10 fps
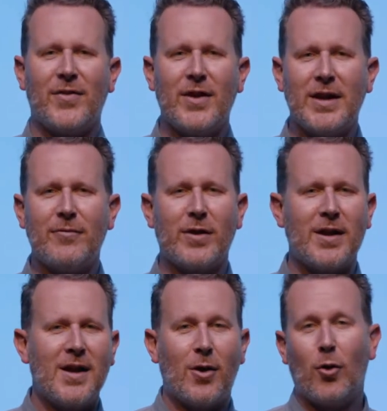then
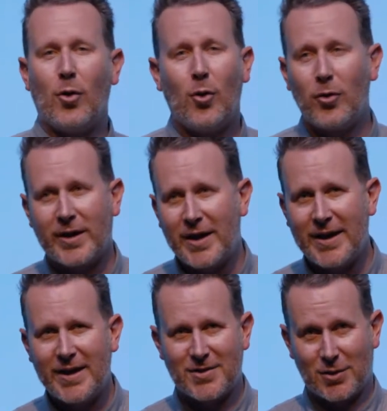all the kid
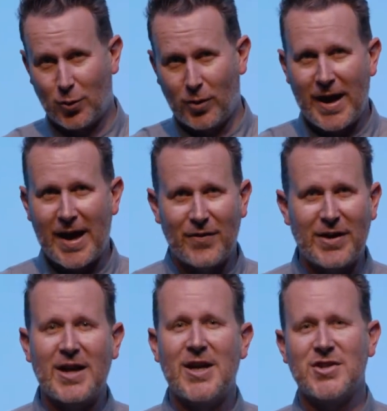hears is all that, and then
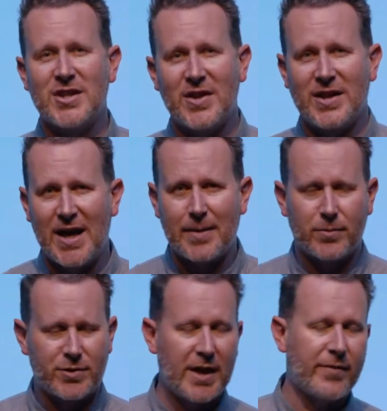occasionally their
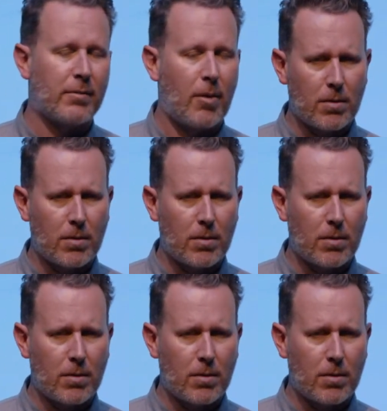name, David.